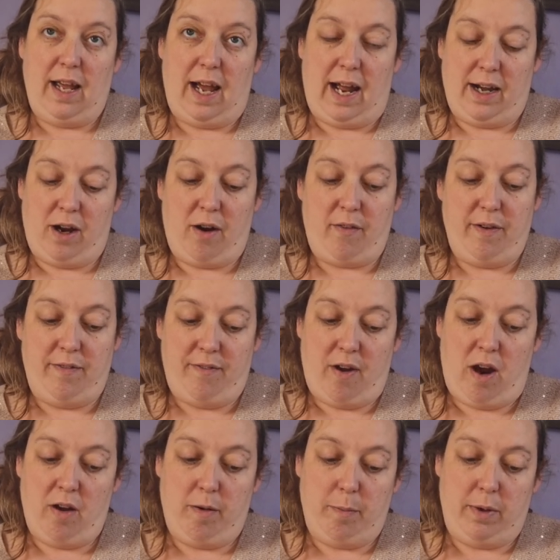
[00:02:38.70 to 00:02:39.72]
and our
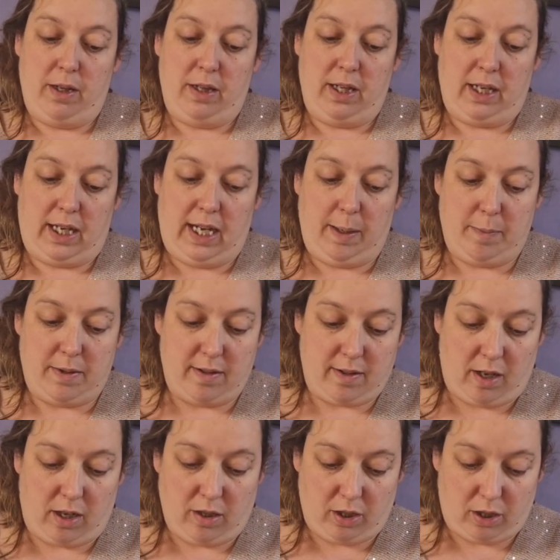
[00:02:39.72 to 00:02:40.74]
environment that keeps
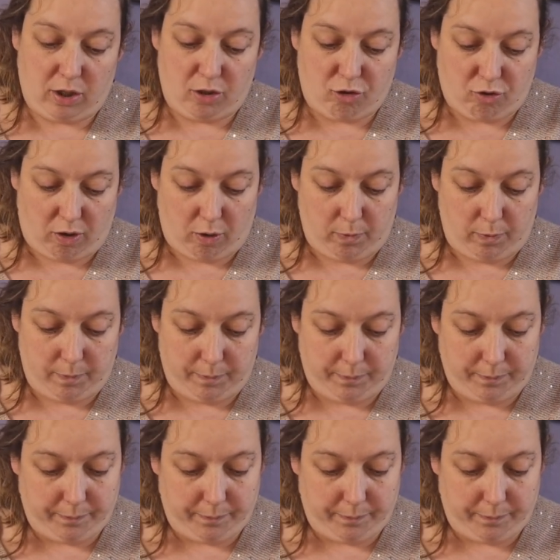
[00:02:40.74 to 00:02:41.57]
us under control.